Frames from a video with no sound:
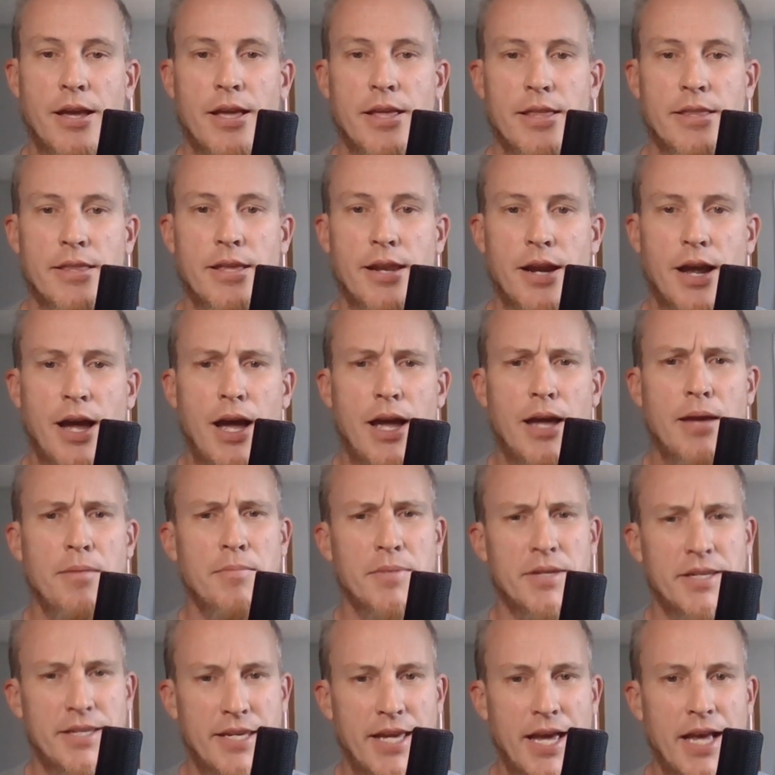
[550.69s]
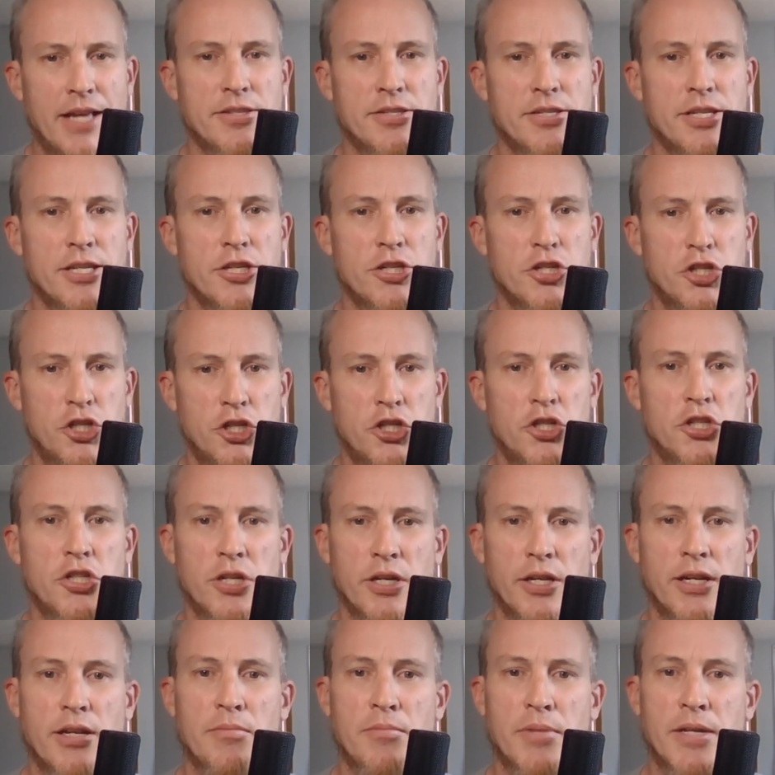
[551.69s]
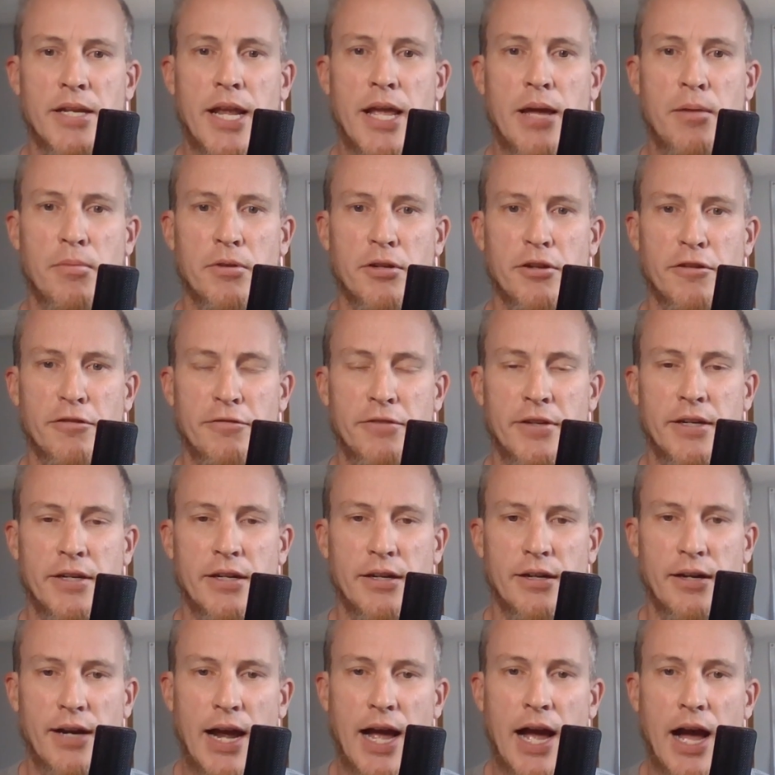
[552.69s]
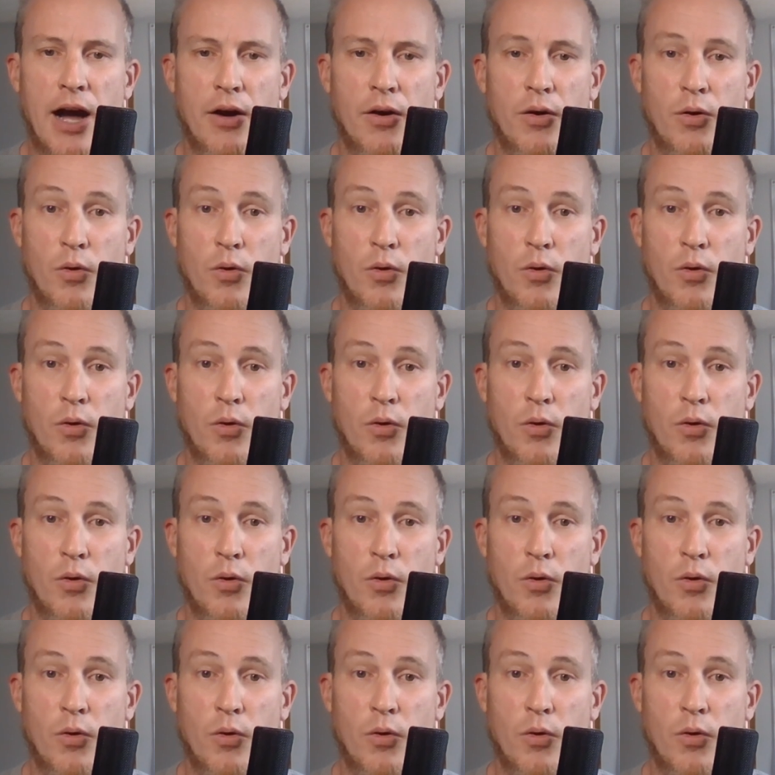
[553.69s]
then I'm guessing she should have been able to figure out,